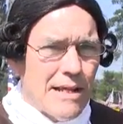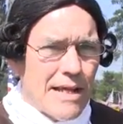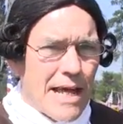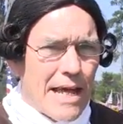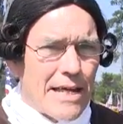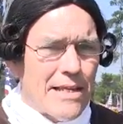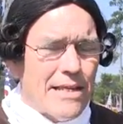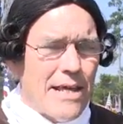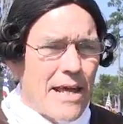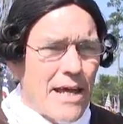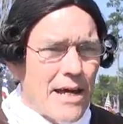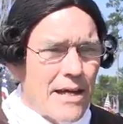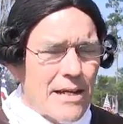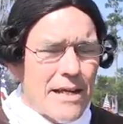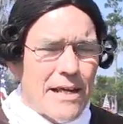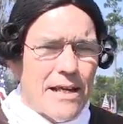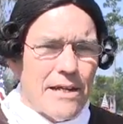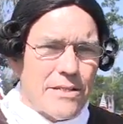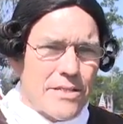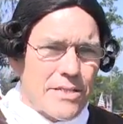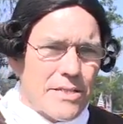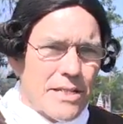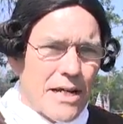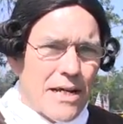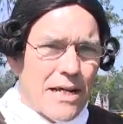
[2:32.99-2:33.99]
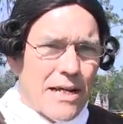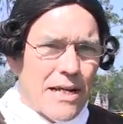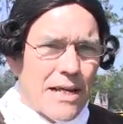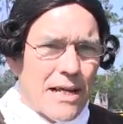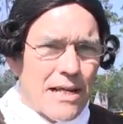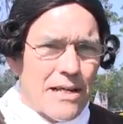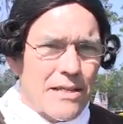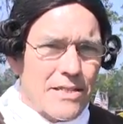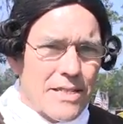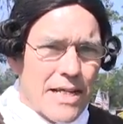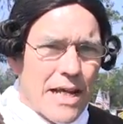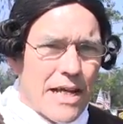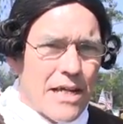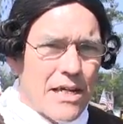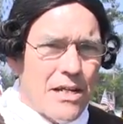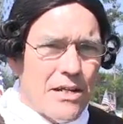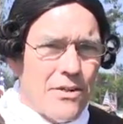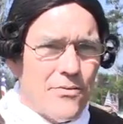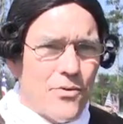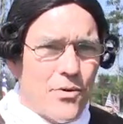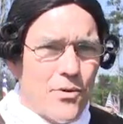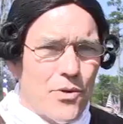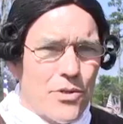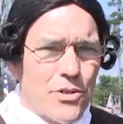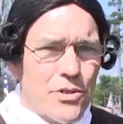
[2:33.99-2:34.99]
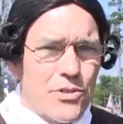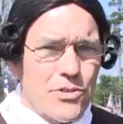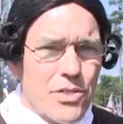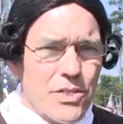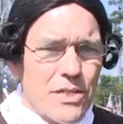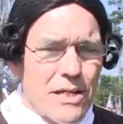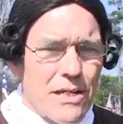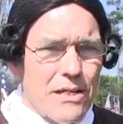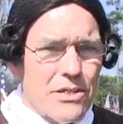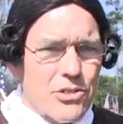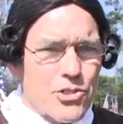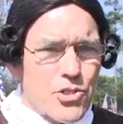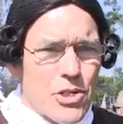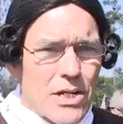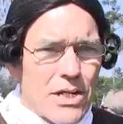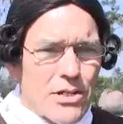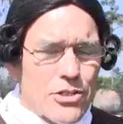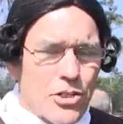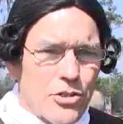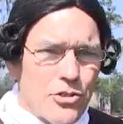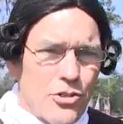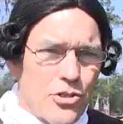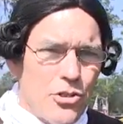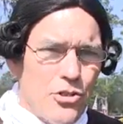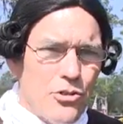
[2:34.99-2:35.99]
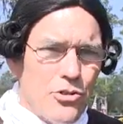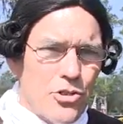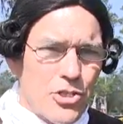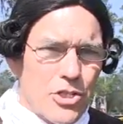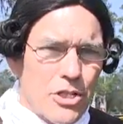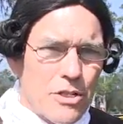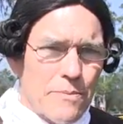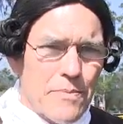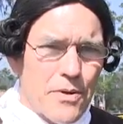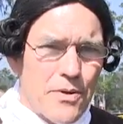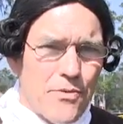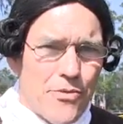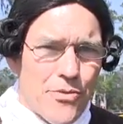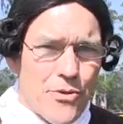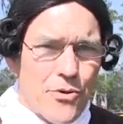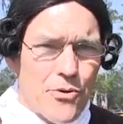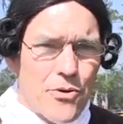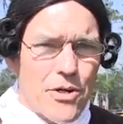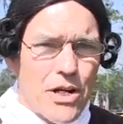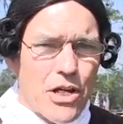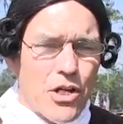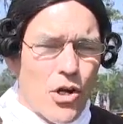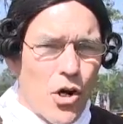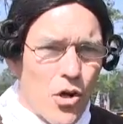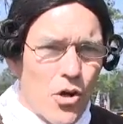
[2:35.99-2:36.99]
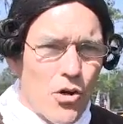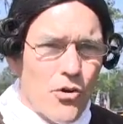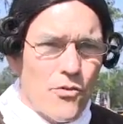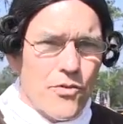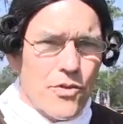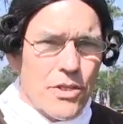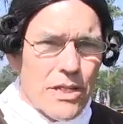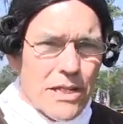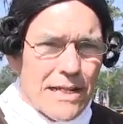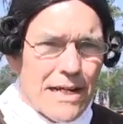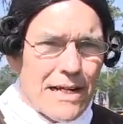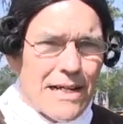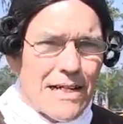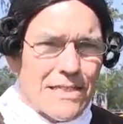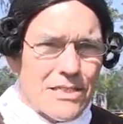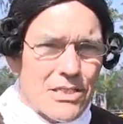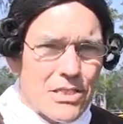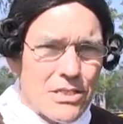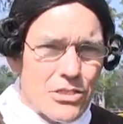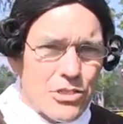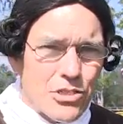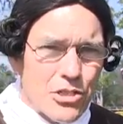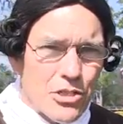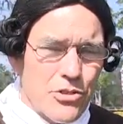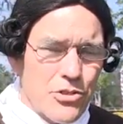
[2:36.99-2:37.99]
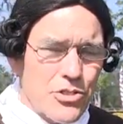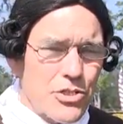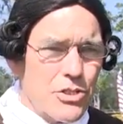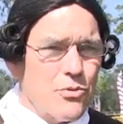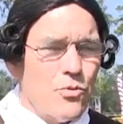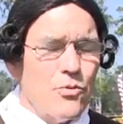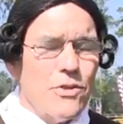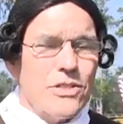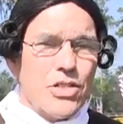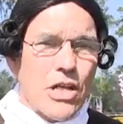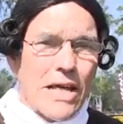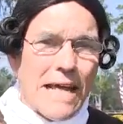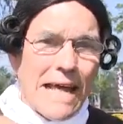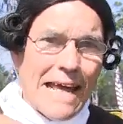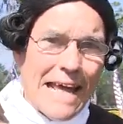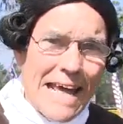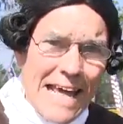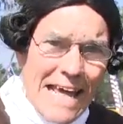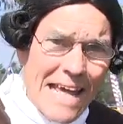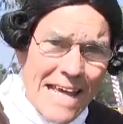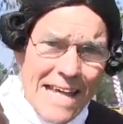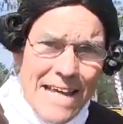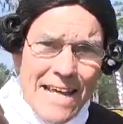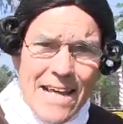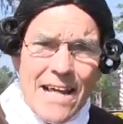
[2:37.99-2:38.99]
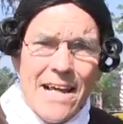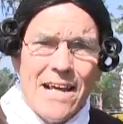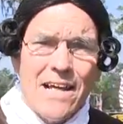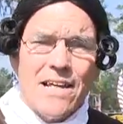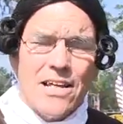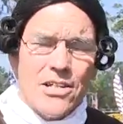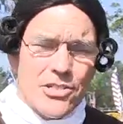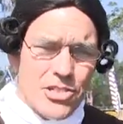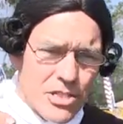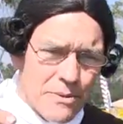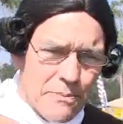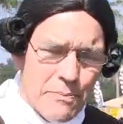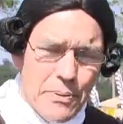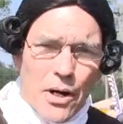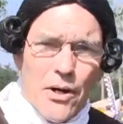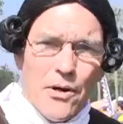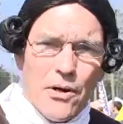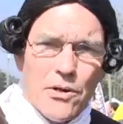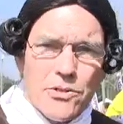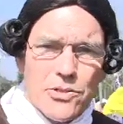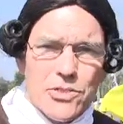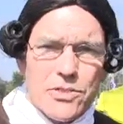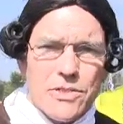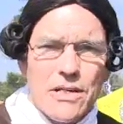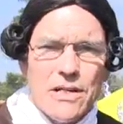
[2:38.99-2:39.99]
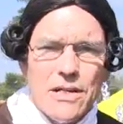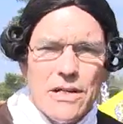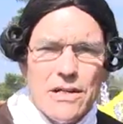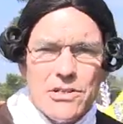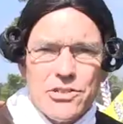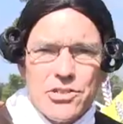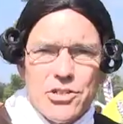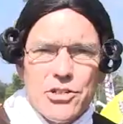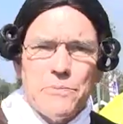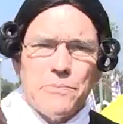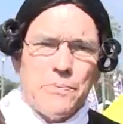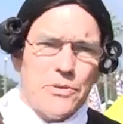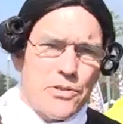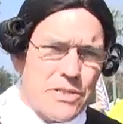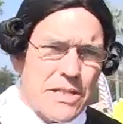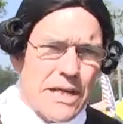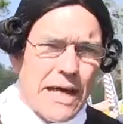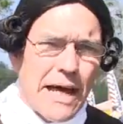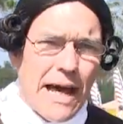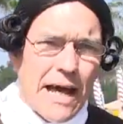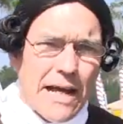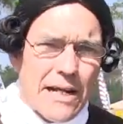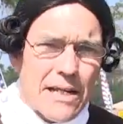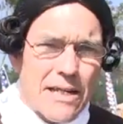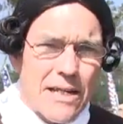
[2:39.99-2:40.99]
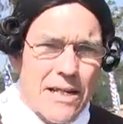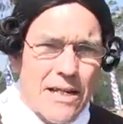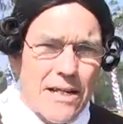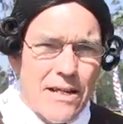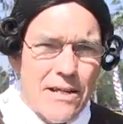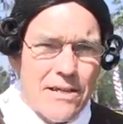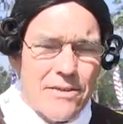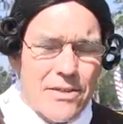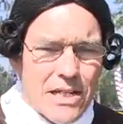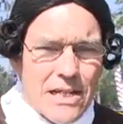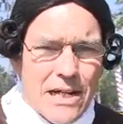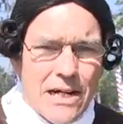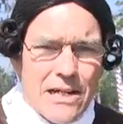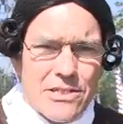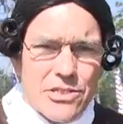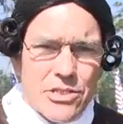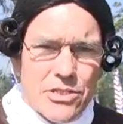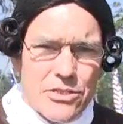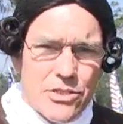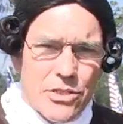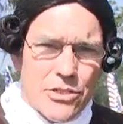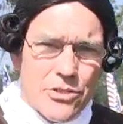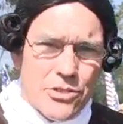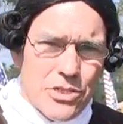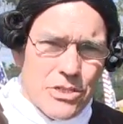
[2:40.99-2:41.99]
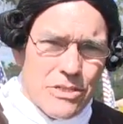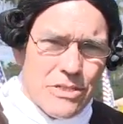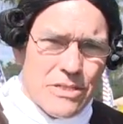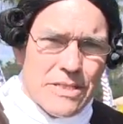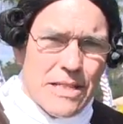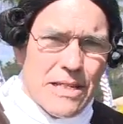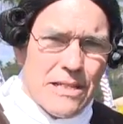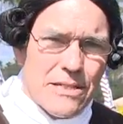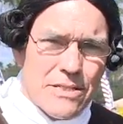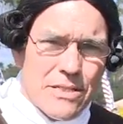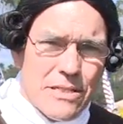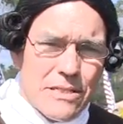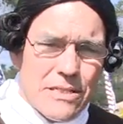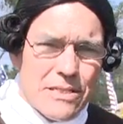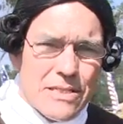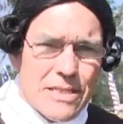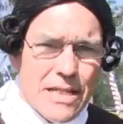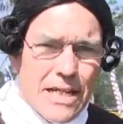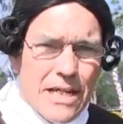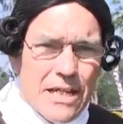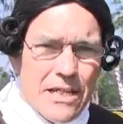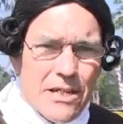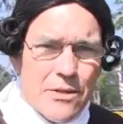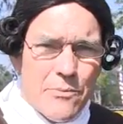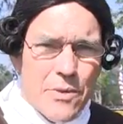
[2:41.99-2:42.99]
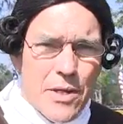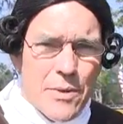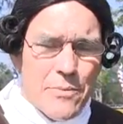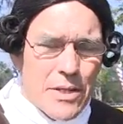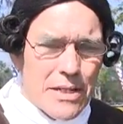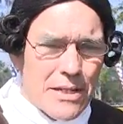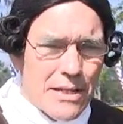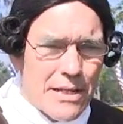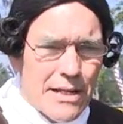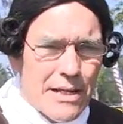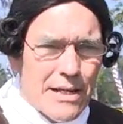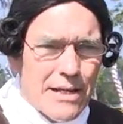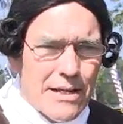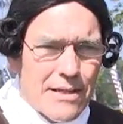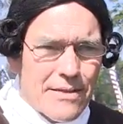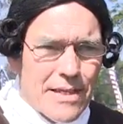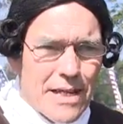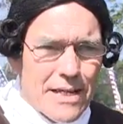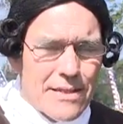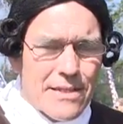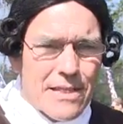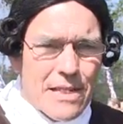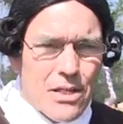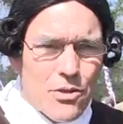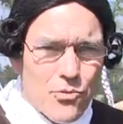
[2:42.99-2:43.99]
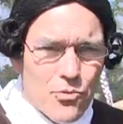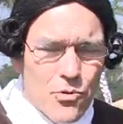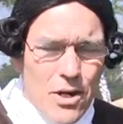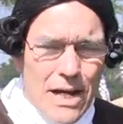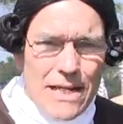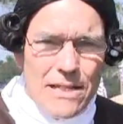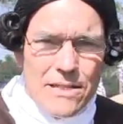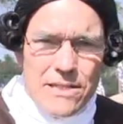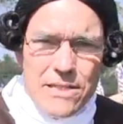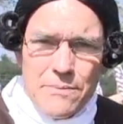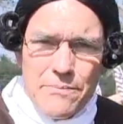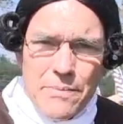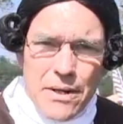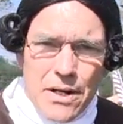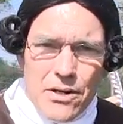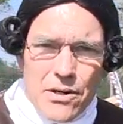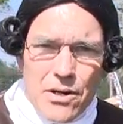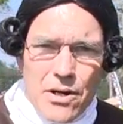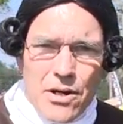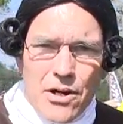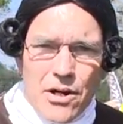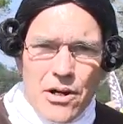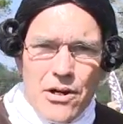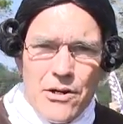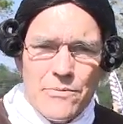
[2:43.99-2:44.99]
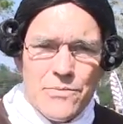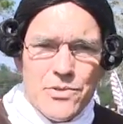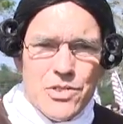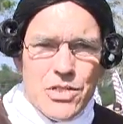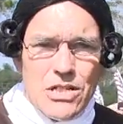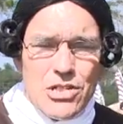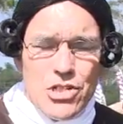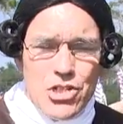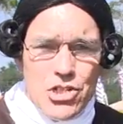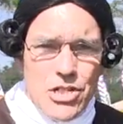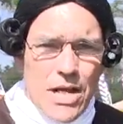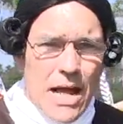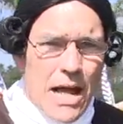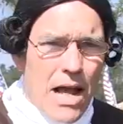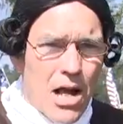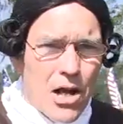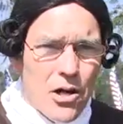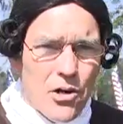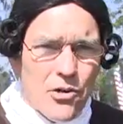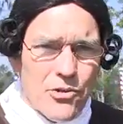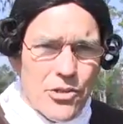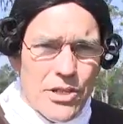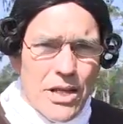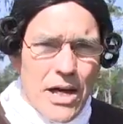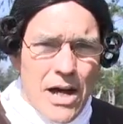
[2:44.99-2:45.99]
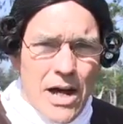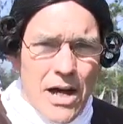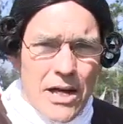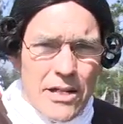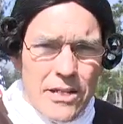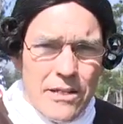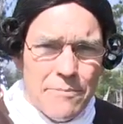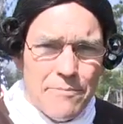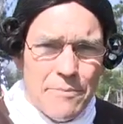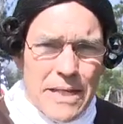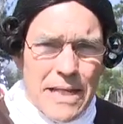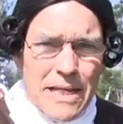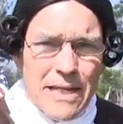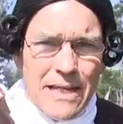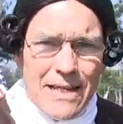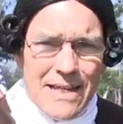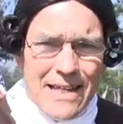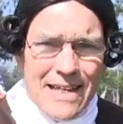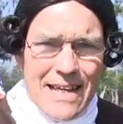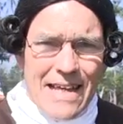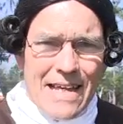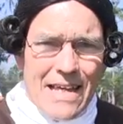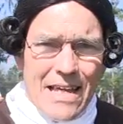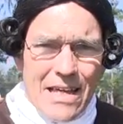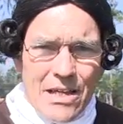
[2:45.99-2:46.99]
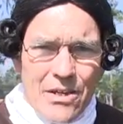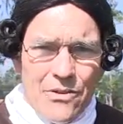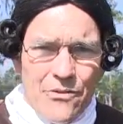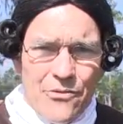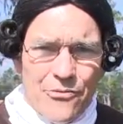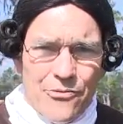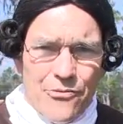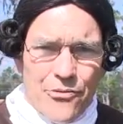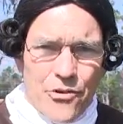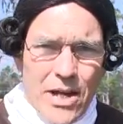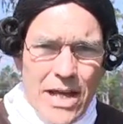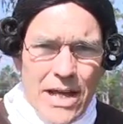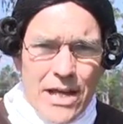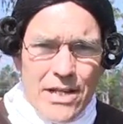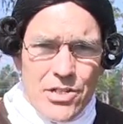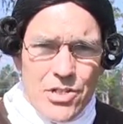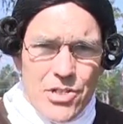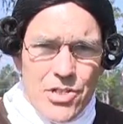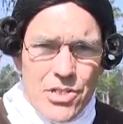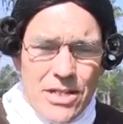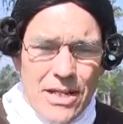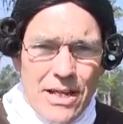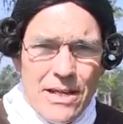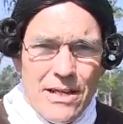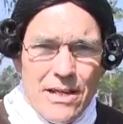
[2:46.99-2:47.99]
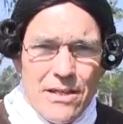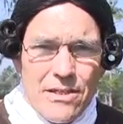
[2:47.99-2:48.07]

And yet he's signing executive orders trying to usurp authority over the Constitution, which he is supposed to protect. The Constitution says in the Second Amendment that the right to bear arms shall not be infringed.